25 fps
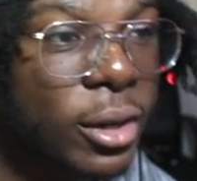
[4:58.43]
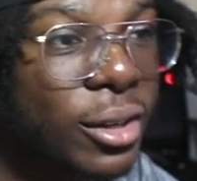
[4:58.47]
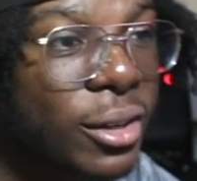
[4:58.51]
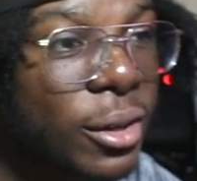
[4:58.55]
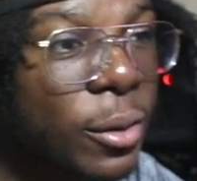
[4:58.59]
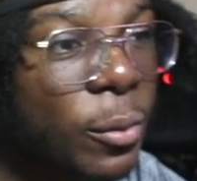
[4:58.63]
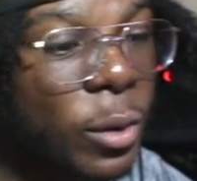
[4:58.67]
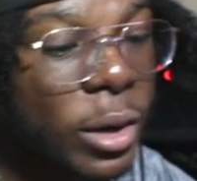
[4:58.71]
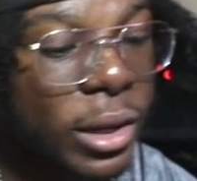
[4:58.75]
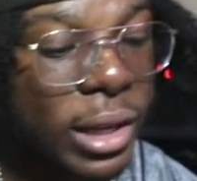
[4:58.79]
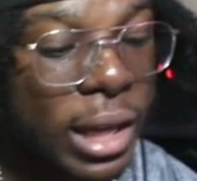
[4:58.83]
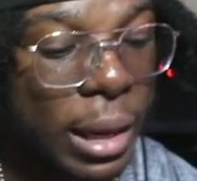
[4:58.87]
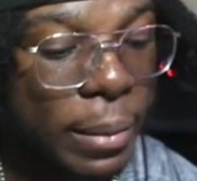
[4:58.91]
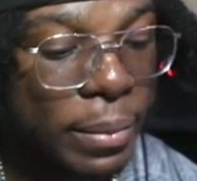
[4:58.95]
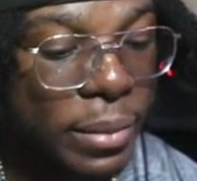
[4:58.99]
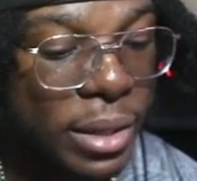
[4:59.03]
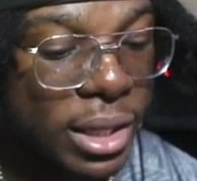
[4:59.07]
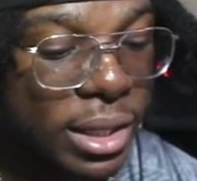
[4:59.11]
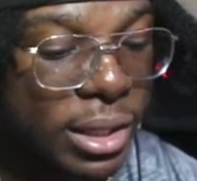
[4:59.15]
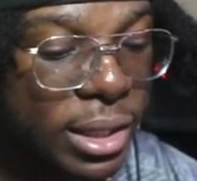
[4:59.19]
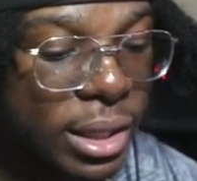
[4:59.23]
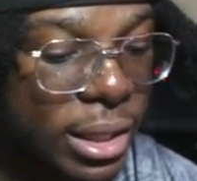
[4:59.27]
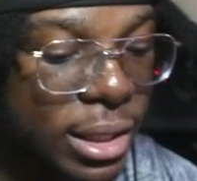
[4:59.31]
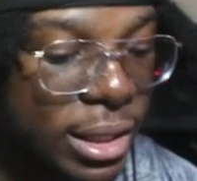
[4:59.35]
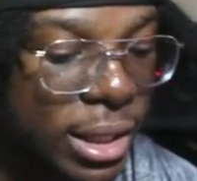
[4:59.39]
What that
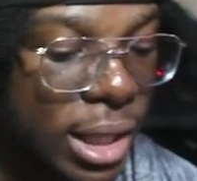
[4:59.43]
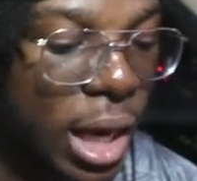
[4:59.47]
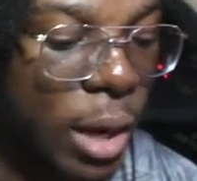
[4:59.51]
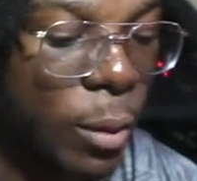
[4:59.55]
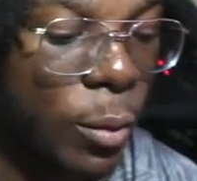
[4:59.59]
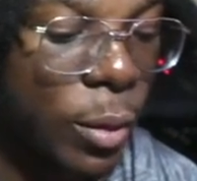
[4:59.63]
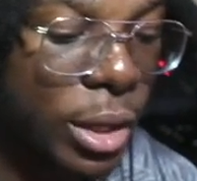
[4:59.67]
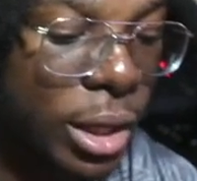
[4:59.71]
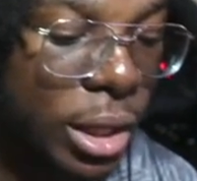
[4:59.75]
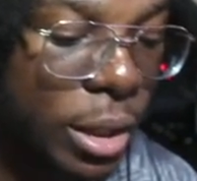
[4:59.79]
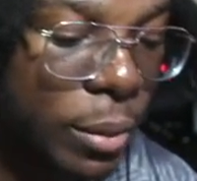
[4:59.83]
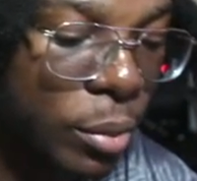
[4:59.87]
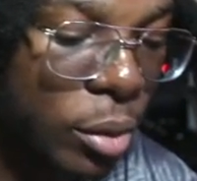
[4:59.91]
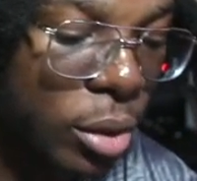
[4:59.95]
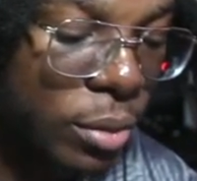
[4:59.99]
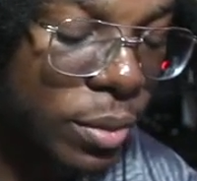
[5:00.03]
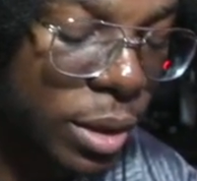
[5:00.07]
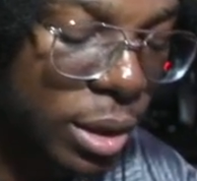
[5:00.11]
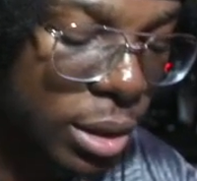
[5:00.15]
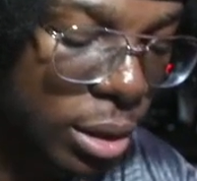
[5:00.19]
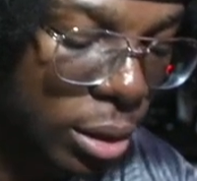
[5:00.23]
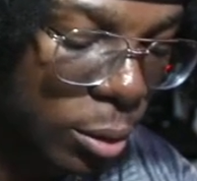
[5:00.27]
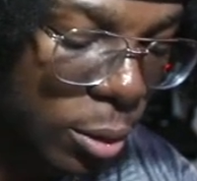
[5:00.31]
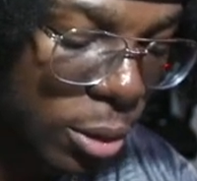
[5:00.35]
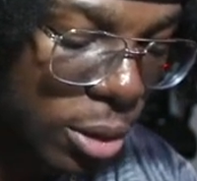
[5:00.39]
means is that when he pops his
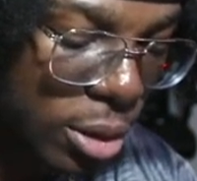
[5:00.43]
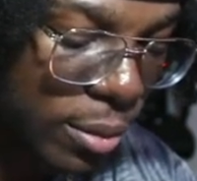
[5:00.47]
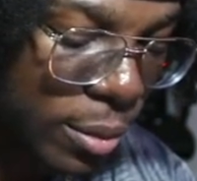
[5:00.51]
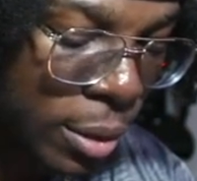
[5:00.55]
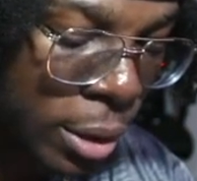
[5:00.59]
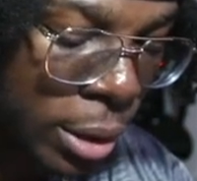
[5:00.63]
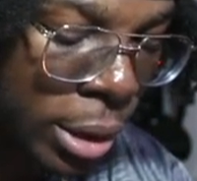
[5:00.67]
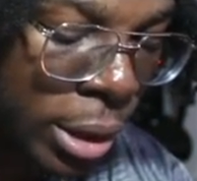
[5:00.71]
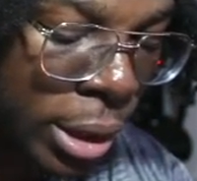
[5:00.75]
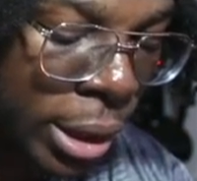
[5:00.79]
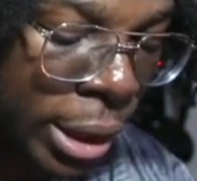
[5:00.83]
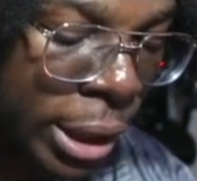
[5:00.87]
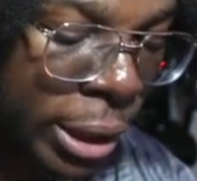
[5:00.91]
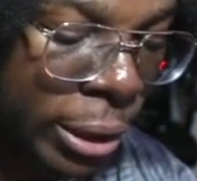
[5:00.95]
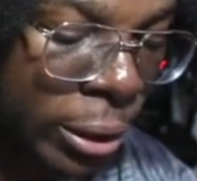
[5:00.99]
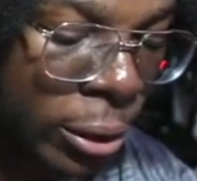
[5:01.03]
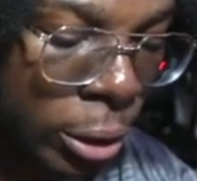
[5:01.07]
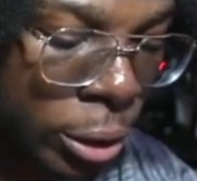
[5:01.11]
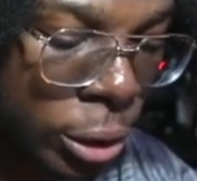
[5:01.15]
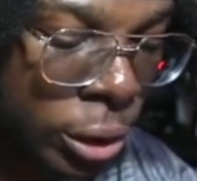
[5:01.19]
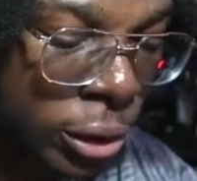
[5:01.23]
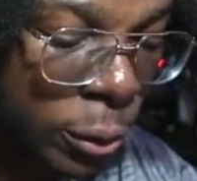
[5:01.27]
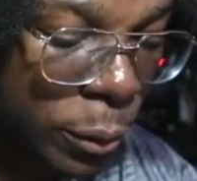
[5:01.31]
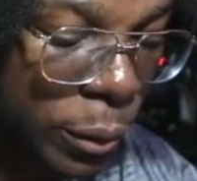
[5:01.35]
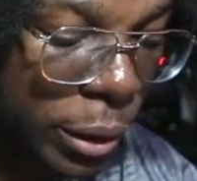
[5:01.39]
ultimate, he
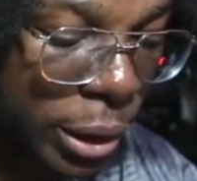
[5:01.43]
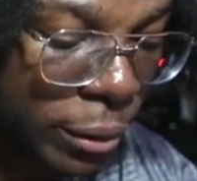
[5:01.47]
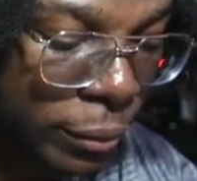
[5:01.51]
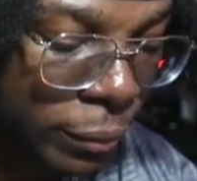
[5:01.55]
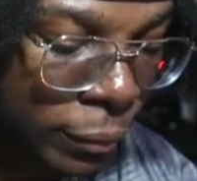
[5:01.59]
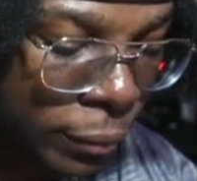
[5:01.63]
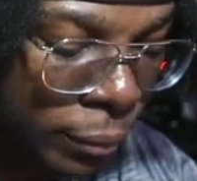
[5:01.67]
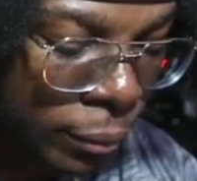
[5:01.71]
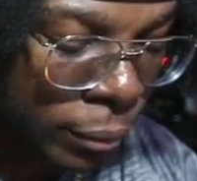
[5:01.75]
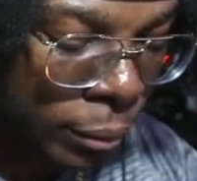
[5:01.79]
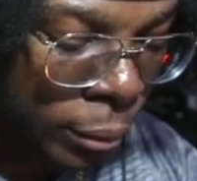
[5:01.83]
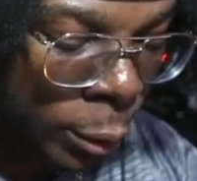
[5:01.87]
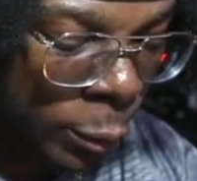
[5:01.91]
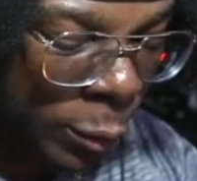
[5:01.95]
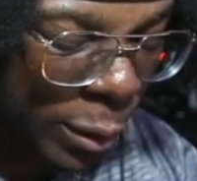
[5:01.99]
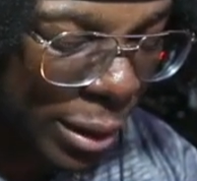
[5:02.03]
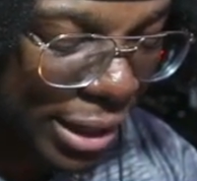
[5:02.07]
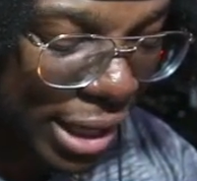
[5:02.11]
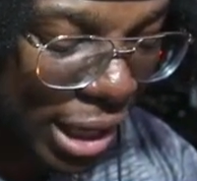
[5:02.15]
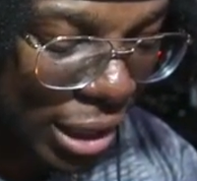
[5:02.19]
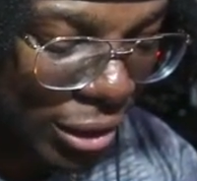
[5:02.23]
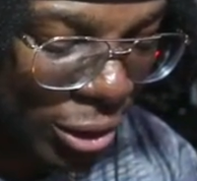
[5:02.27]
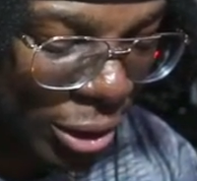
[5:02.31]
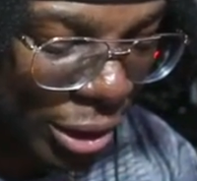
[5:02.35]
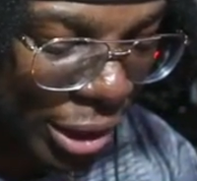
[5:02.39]
locks you in. When
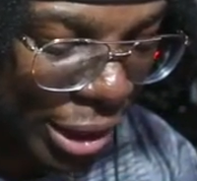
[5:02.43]
that lock-in